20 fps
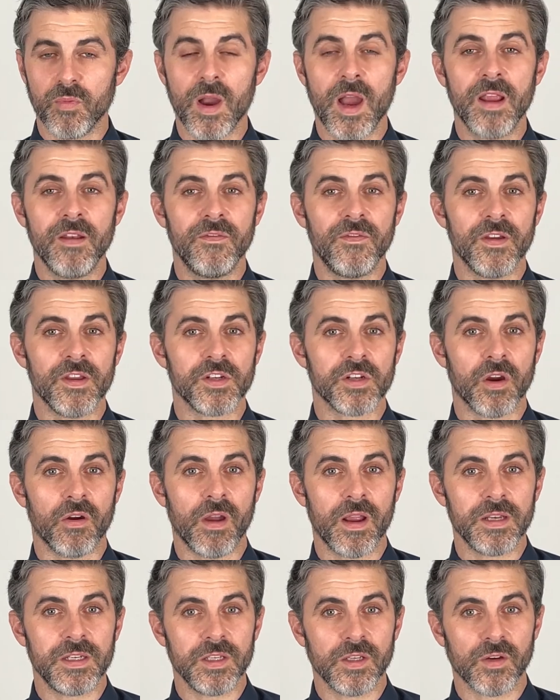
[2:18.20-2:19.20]
Brine fish
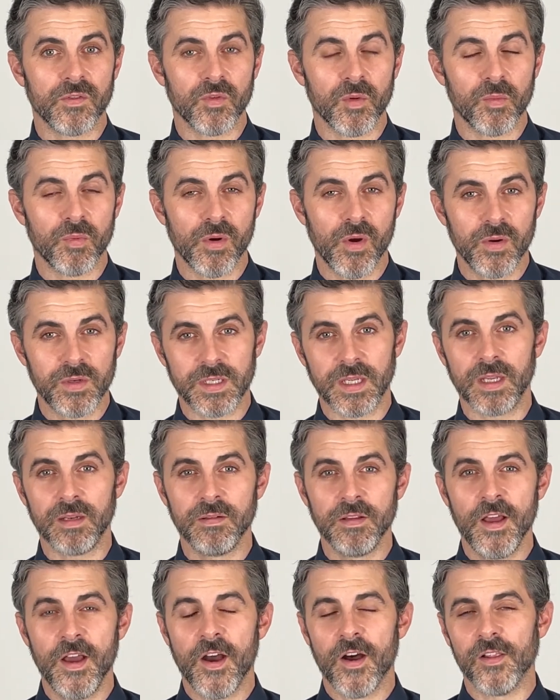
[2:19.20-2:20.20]
are ideal for
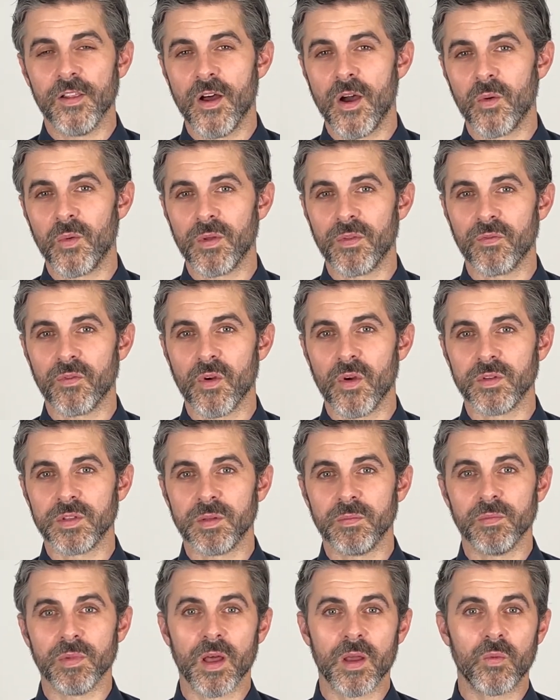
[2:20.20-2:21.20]
protein, along with
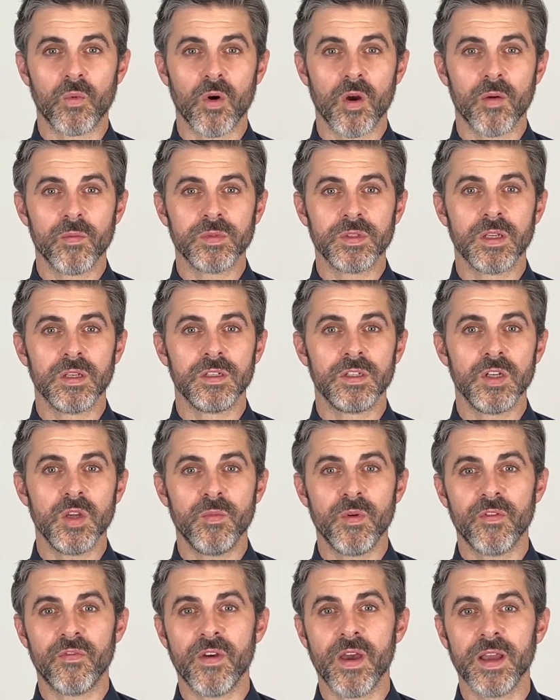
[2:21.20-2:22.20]
frozen bloodworms,
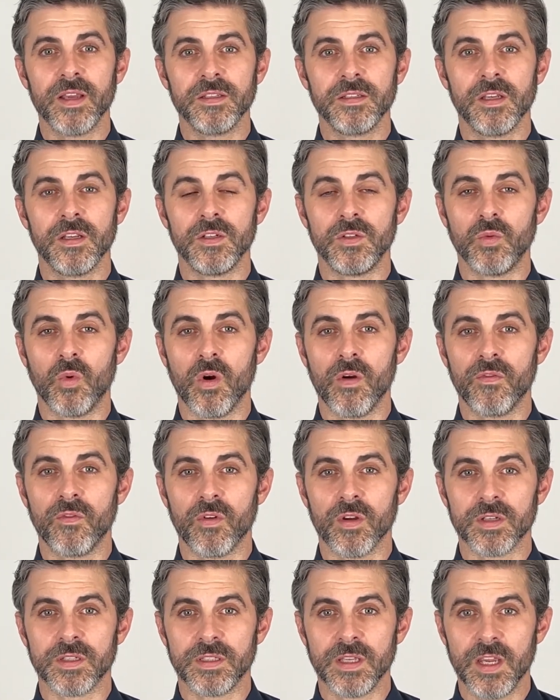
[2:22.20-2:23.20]
tubifex, dwarf
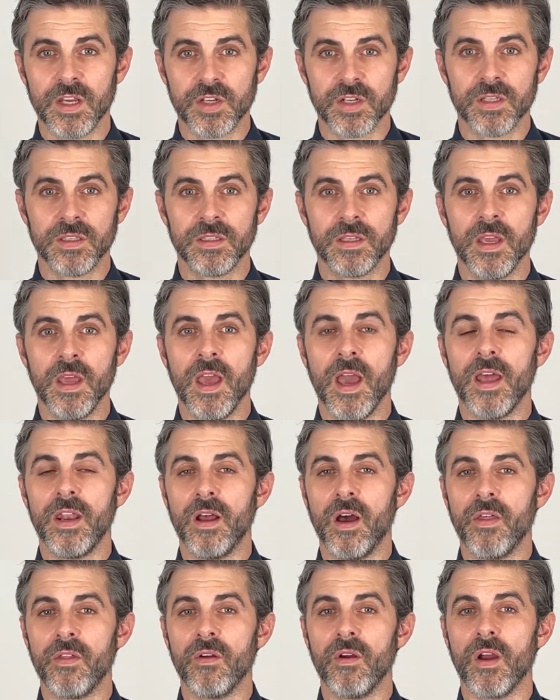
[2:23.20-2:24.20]
crustaceans,
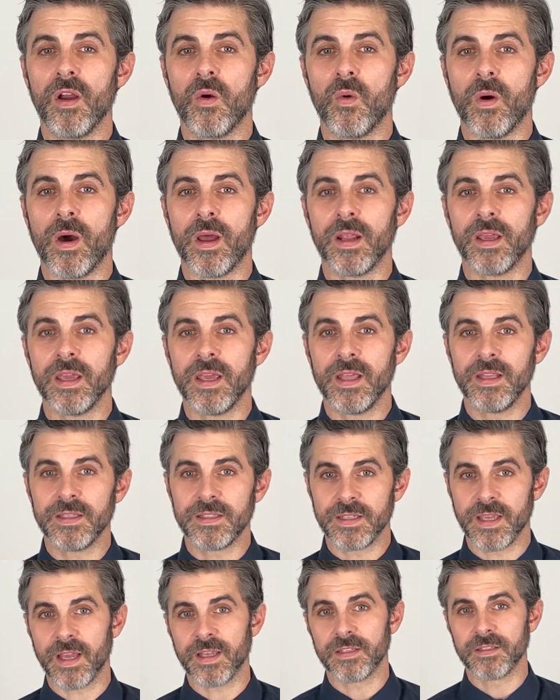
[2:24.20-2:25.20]
and other aquatic
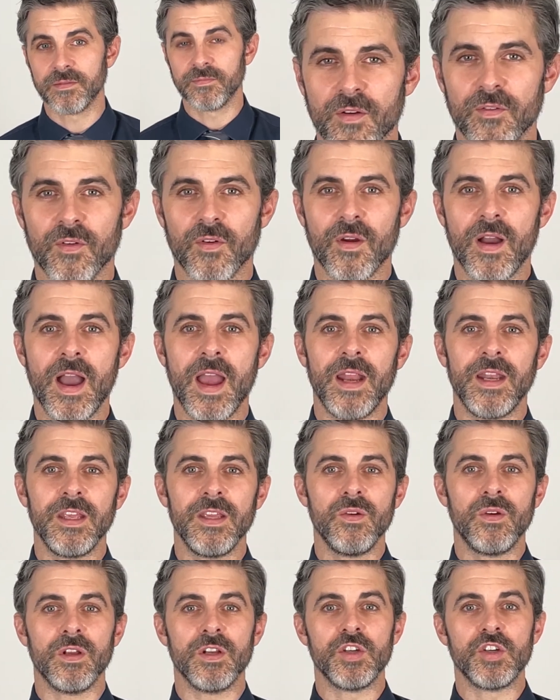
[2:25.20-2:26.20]
insects. For variety,
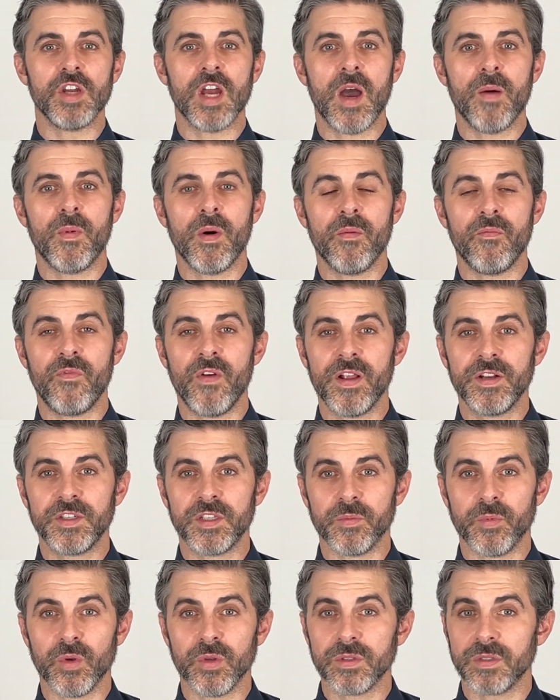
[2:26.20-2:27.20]
you can chop up
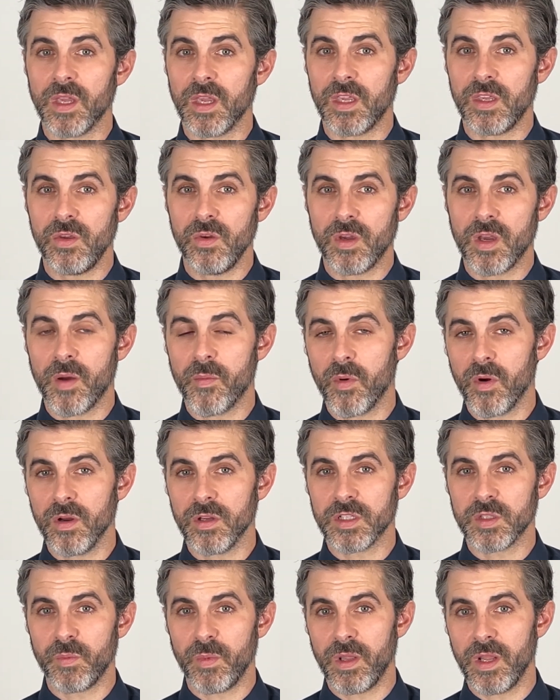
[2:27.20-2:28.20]
vegetables like
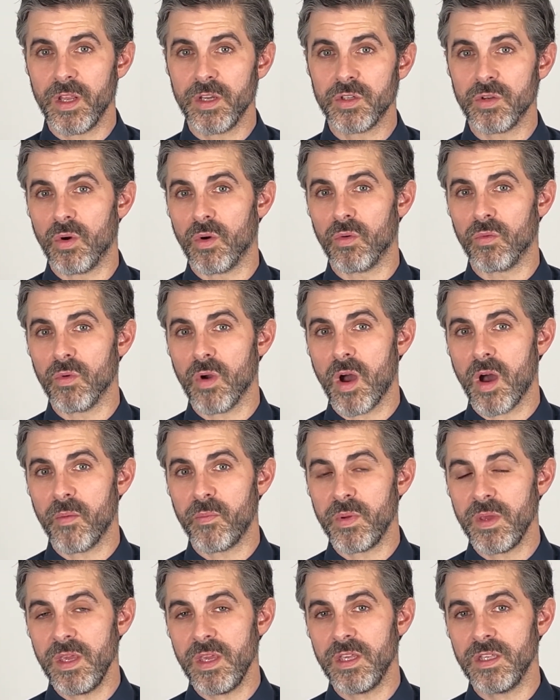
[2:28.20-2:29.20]
cucumber, spinach, or raw
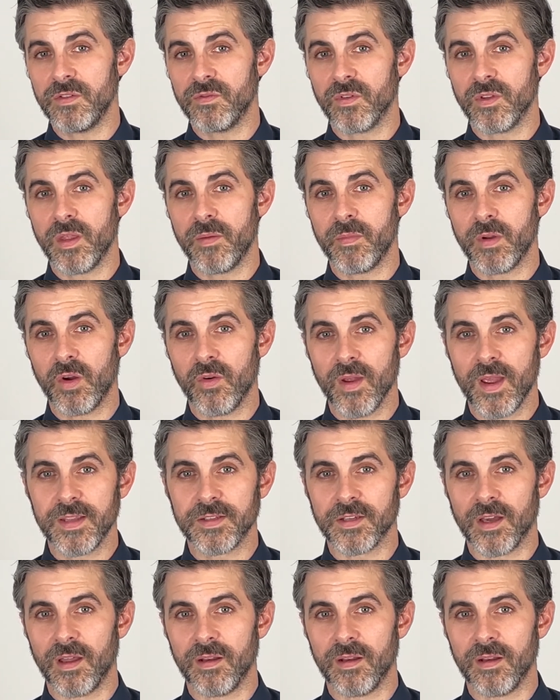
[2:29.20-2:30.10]
peas for them to graze